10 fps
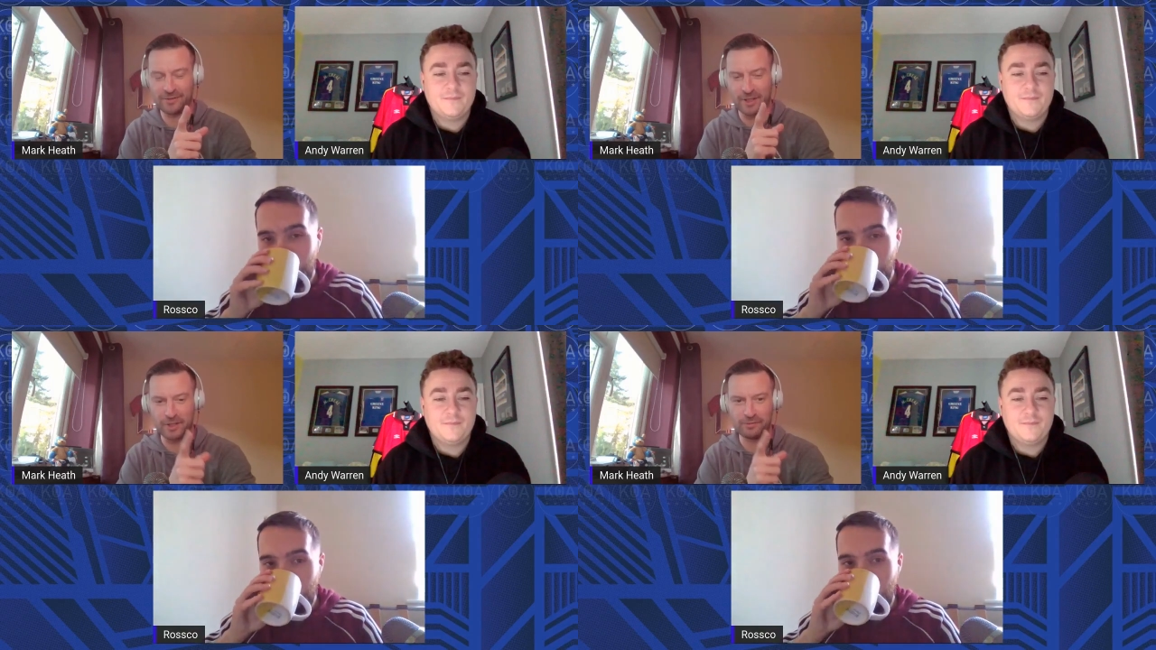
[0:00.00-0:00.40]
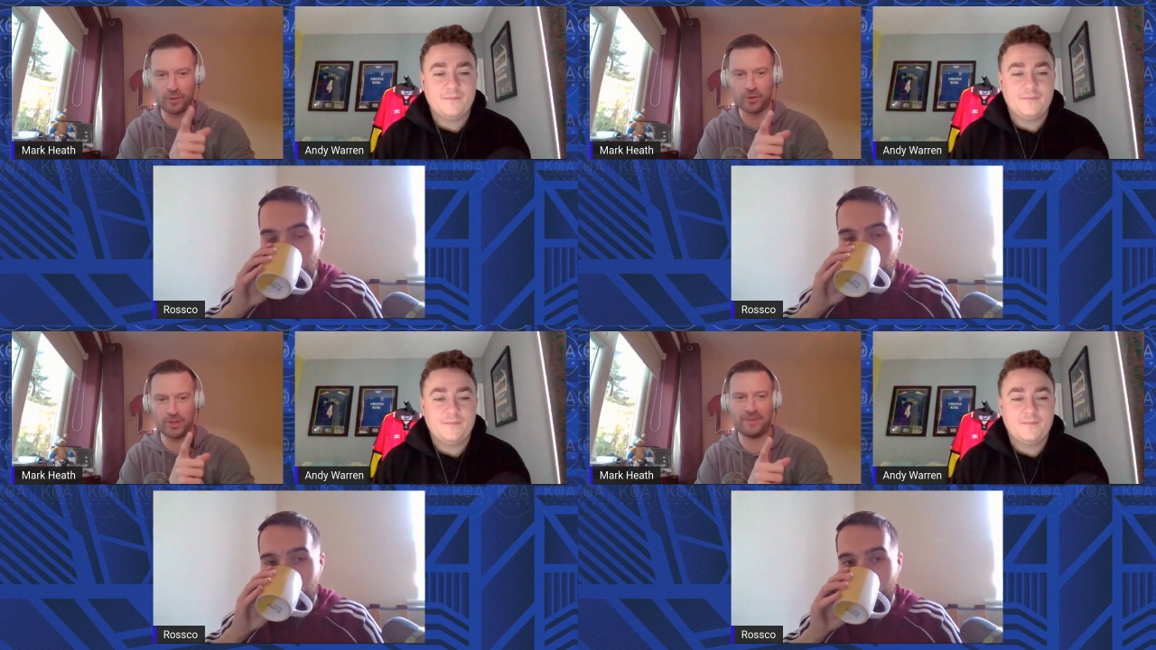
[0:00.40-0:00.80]
Speaker 1: So you
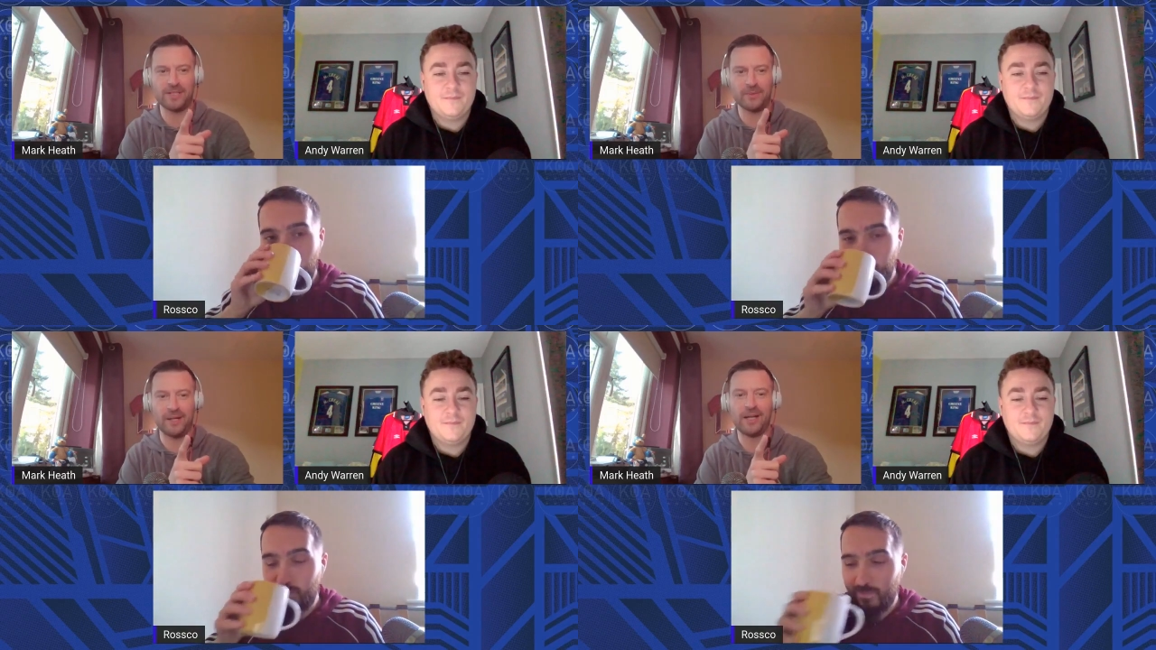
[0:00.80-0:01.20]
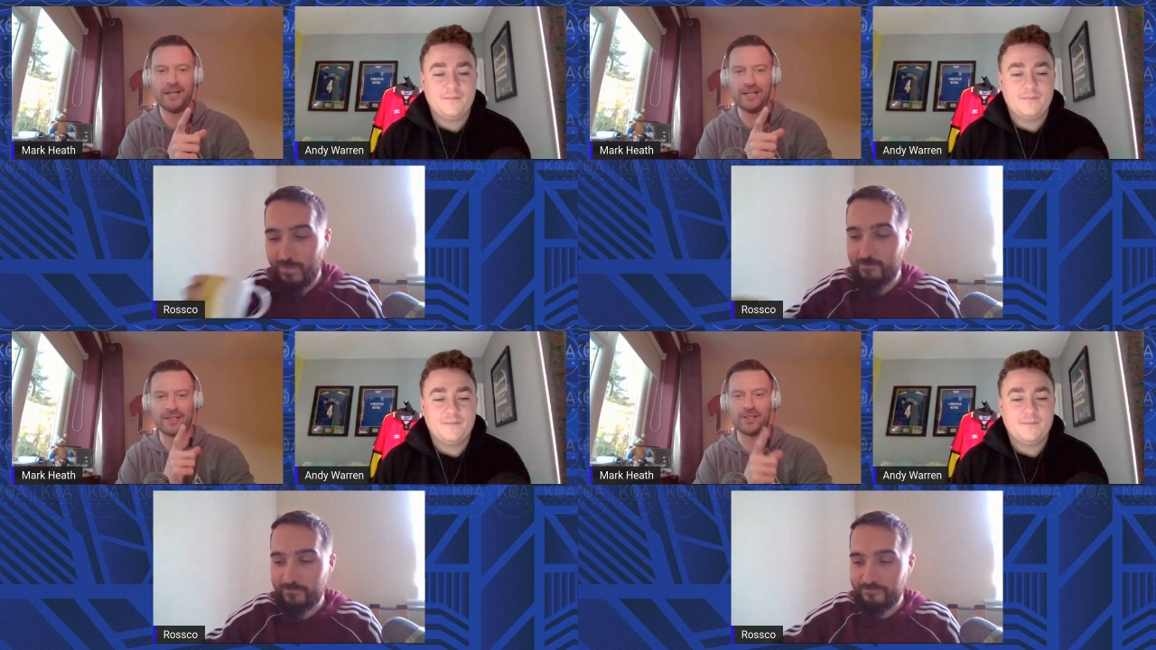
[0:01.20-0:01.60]
forced them into it,
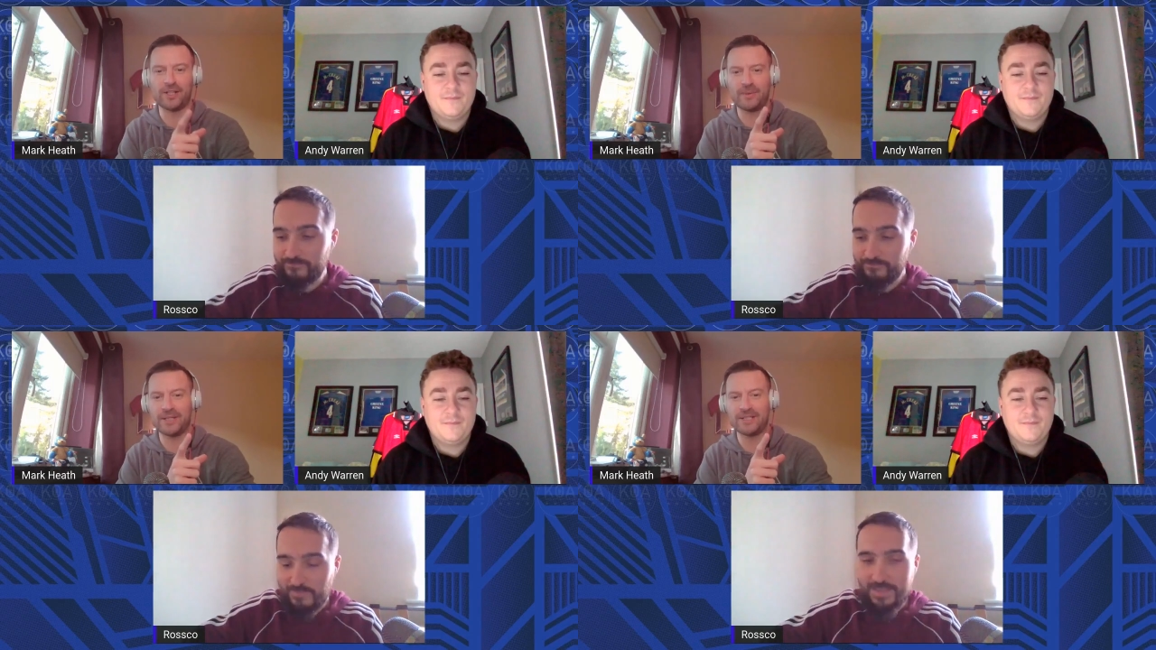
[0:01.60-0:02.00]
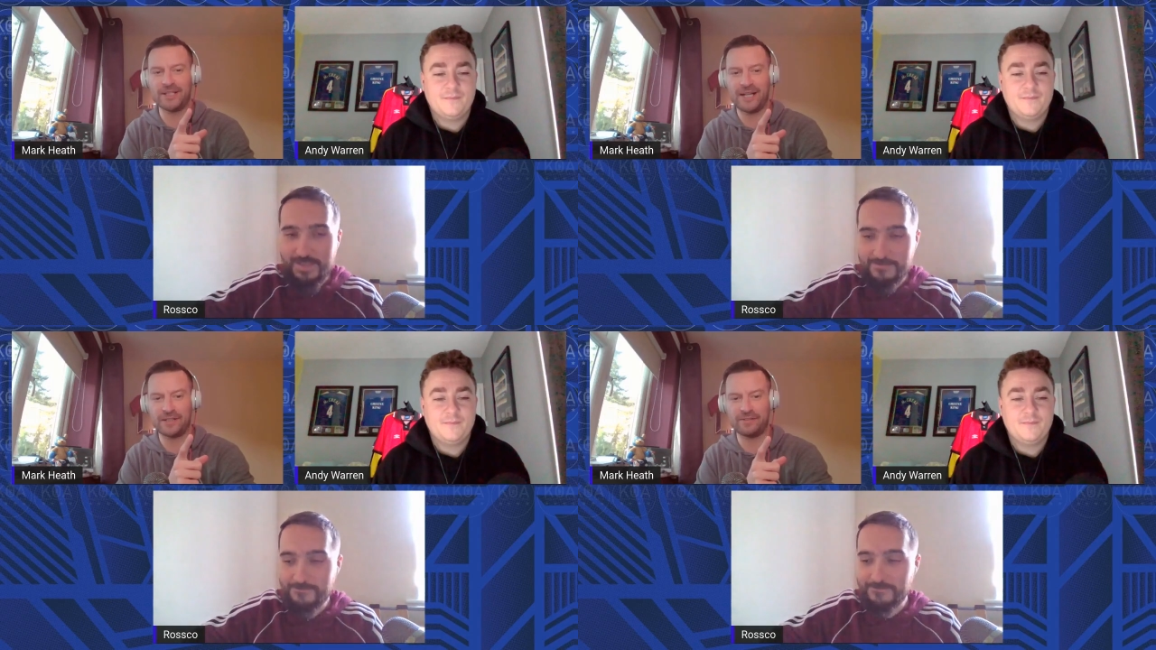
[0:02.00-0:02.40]
and I like the way you
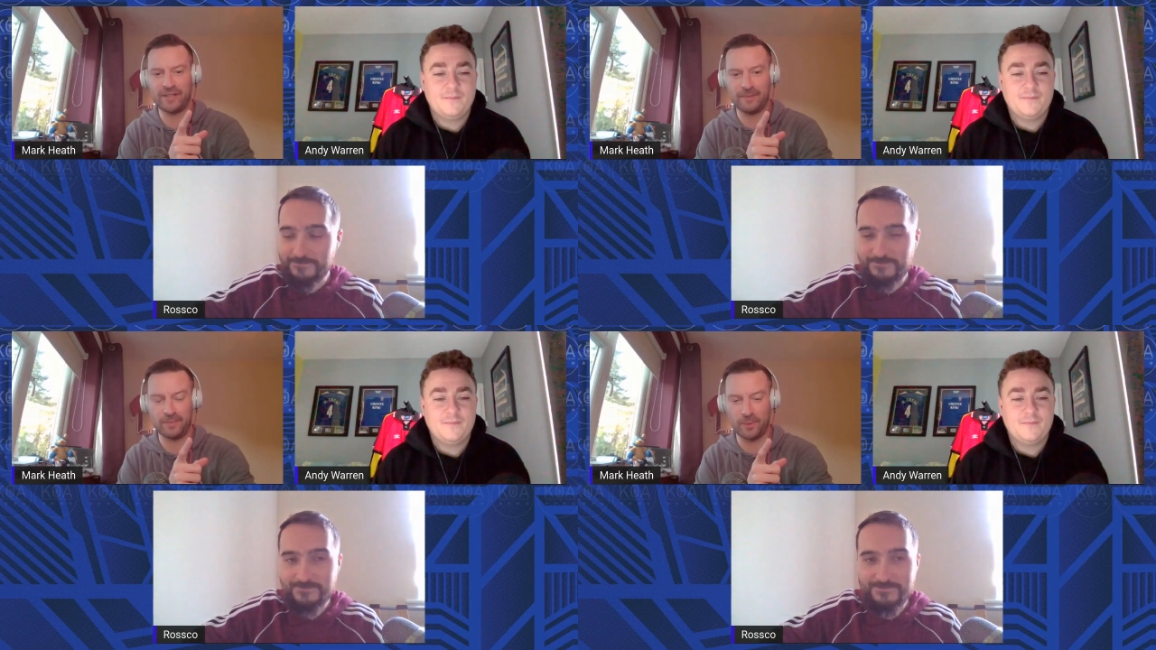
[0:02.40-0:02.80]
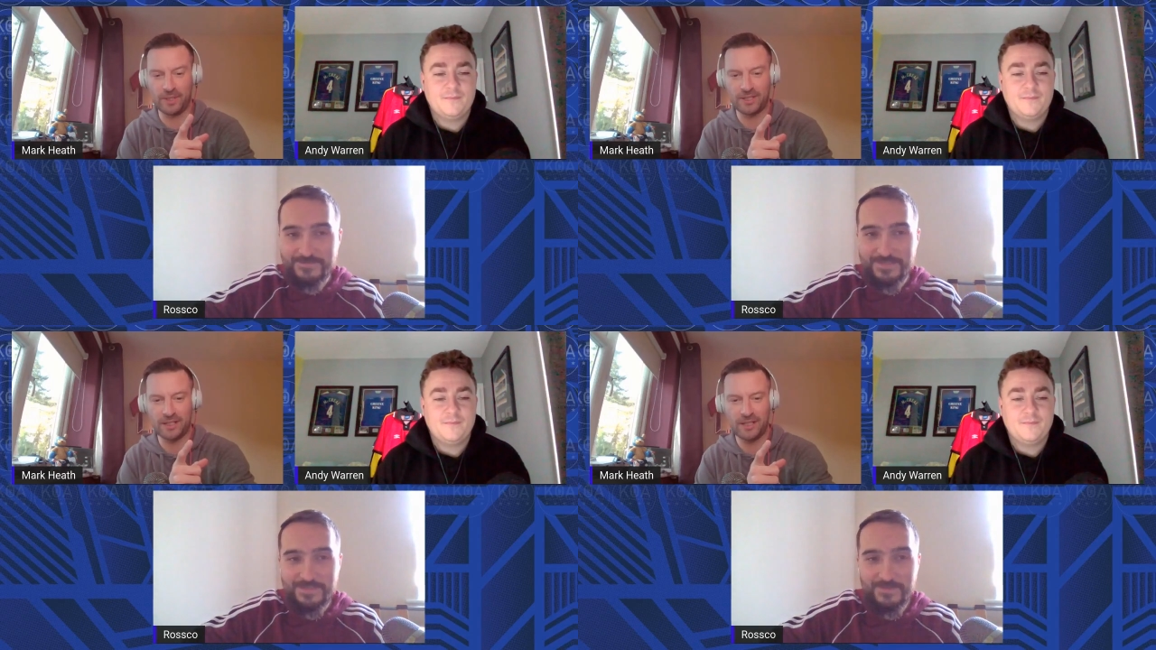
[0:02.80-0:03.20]
said, "How you feeling, boys?"